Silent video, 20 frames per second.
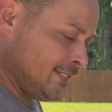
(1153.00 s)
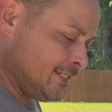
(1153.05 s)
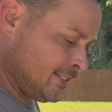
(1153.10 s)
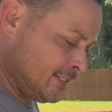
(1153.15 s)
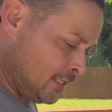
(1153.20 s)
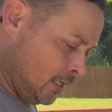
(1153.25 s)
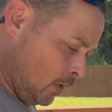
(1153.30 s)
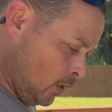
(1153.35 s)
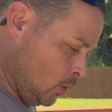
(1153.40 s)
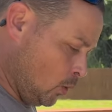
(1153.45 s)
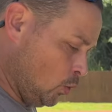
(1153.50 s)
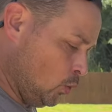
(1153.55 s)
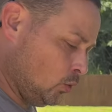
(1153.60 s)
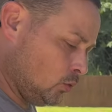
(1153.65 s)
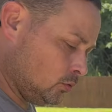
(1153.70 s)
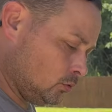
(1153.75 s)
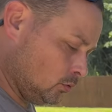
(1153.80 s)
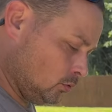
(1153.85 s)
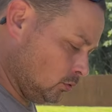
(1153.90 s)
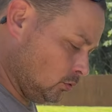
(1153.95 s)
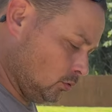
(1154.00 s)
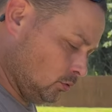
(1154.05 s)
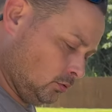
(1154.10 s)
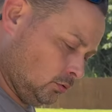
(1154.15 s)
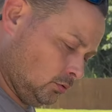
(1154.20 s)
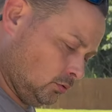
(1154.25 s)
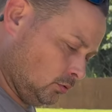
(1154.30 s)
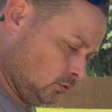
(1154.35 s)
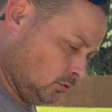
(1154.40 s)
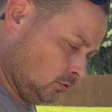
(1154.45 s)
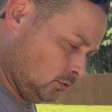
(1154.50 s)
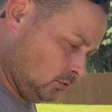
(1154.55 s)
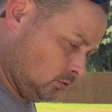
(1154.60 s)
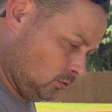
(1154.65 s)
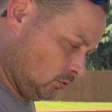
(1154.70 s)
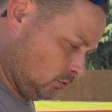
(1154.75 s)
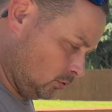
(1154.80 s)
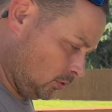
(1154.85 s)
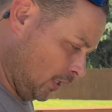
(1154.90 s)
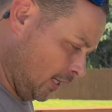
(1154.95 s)
So,
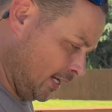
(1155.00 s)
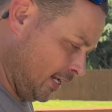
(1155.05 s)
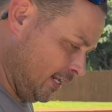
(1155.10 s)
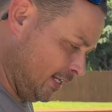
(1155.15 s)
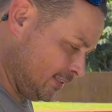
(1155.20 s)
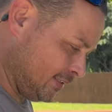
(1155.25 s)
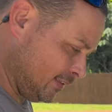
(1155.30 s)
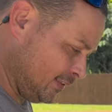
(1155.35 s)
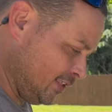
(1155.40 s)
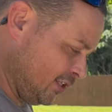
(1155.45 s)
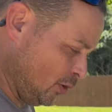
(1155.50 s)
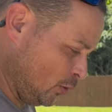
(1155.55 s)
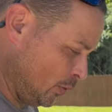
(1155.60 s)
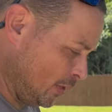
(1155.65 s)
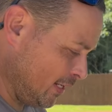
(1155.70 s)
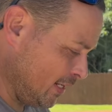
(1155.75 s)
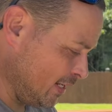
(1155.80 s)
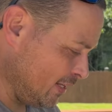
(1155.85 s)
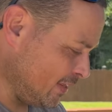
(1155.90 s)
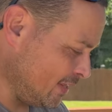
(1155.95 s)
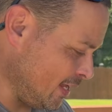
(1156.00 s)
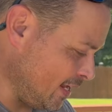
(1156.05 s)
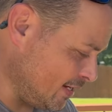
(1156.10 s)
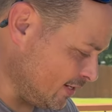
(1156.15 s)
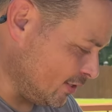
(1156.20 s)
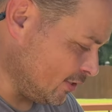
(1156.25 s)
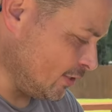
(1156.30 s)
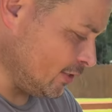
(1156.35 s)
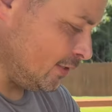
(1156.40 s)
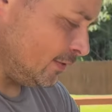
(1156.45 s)
I guess until we get that done,